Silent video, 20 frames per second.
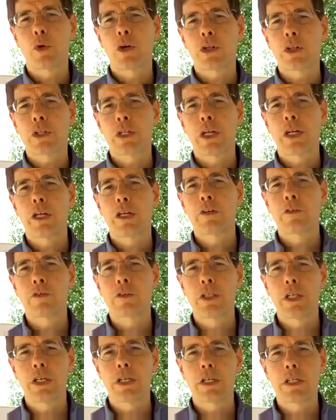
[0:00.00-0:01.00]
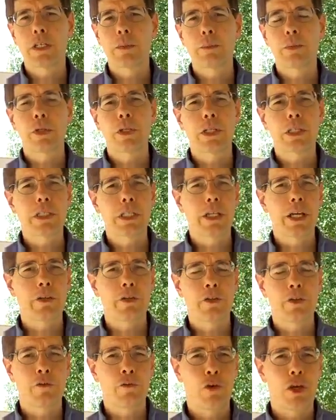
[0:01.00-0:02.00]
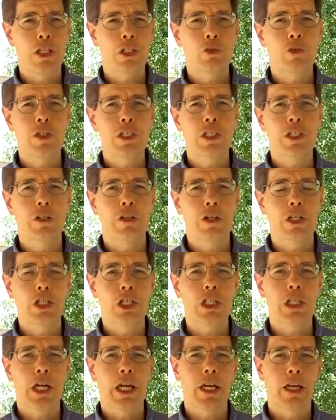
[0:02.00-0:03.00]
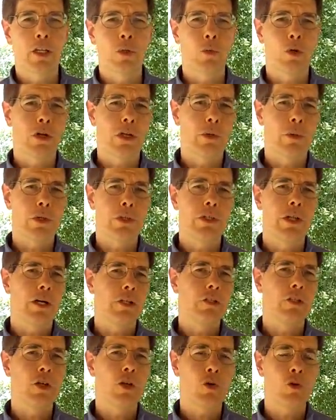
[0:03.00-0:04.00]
the work that I've done in pulling together the French research and working with Dr.